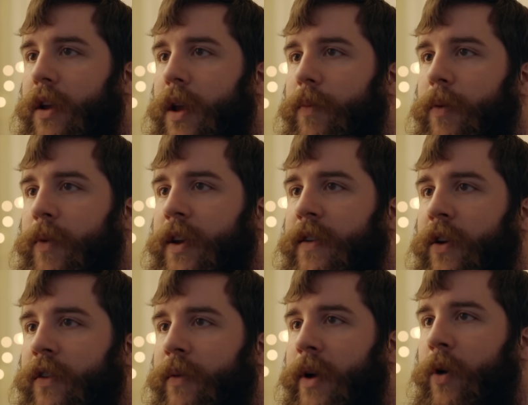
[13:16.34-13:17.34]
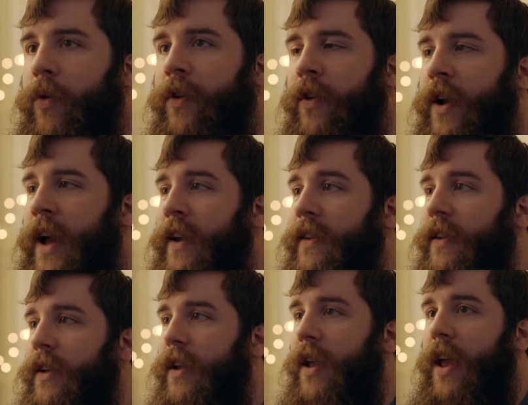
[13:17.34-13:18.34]
keep the midtones about where they're
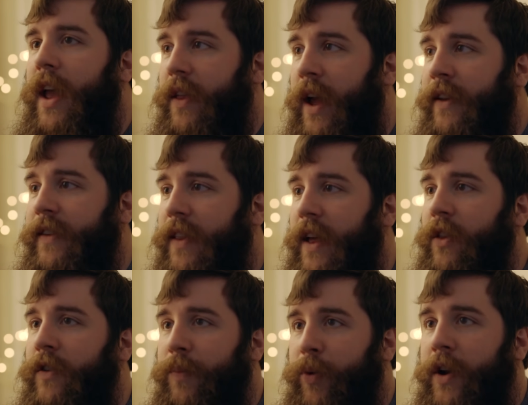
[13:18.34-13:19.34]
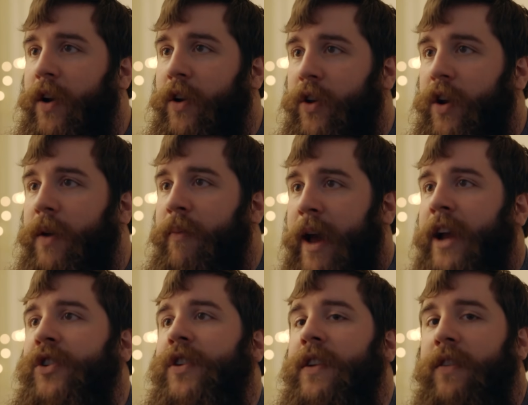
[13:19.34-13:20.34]
at. I'd say that looks pretty darn good. It
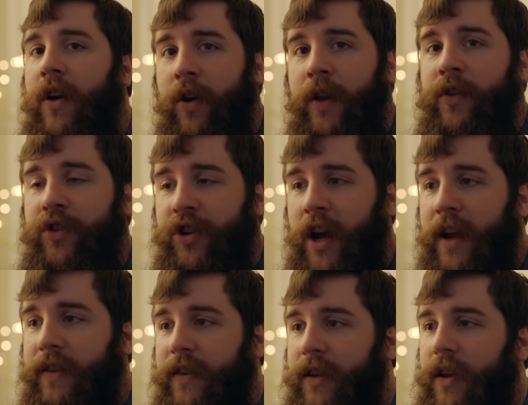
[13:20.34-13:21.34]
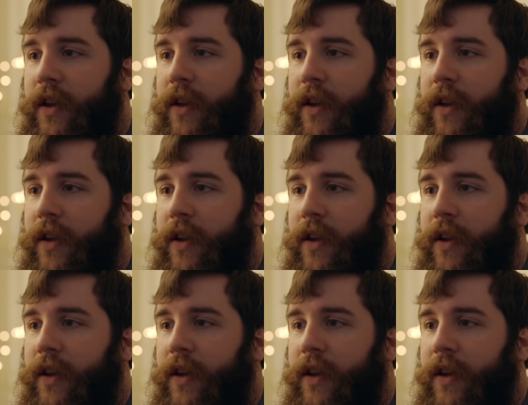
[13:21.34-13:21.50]
matches our other shots.